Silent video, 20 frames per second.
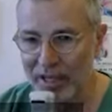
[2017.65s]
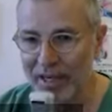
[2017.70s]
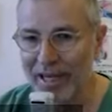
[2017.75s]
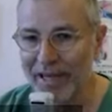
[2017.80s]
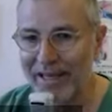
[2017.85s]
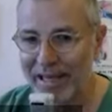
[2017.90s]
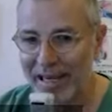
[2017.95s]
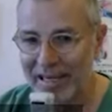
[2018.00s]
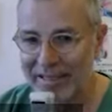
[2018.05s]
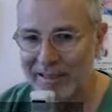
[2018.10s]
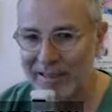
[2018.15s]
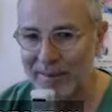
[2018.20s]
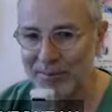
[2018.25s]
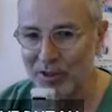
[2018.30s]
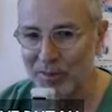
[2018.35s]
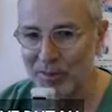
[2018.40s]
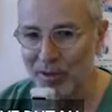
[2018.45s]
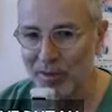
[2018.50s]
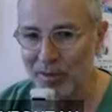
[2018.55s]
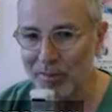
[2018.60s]
and
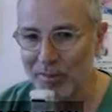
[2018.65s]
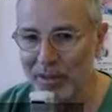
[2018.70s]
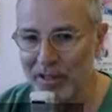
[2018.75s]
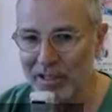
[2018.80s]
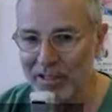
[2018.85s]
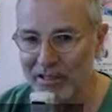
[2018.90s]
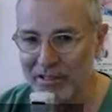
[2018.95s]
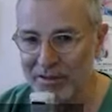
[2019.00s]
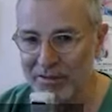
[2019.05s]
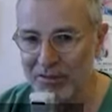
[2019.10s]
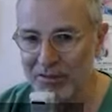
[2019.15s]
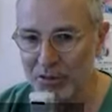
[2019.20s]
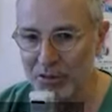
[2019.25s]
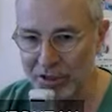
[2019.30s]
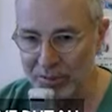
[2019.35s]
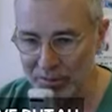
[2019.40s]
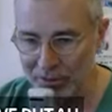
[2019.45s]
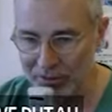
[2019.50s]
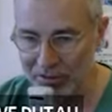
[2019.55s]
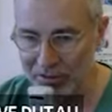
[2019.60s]
acceptable palliative
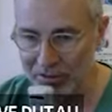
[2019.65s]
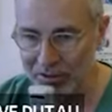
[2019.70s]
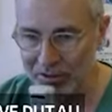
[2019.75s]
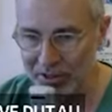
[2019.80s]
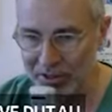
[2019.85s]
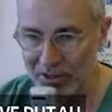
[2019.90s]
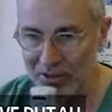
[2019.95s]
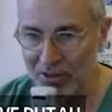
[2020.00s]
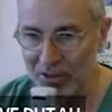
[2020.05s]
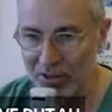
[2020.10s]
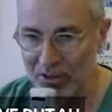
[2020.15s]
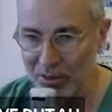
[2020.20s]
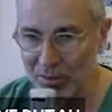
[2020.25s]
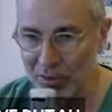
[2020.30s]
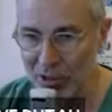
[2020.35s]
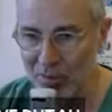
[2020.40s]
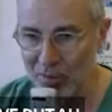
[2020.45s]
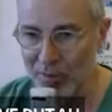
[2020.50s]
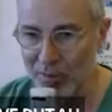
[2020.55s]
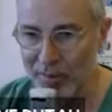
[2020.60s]
treatment in
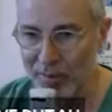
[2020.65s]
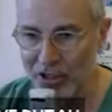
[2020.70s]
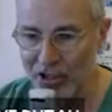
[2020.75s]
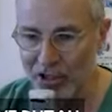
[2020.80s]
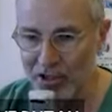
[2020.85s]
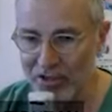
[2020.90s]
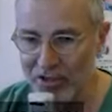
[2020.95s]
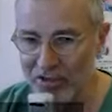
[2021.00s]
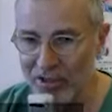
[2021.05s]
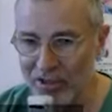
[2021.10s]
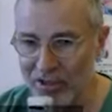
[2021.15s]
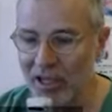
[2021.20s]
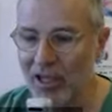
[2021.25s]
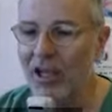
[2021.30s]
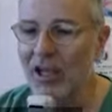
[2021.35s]
non-operable patients.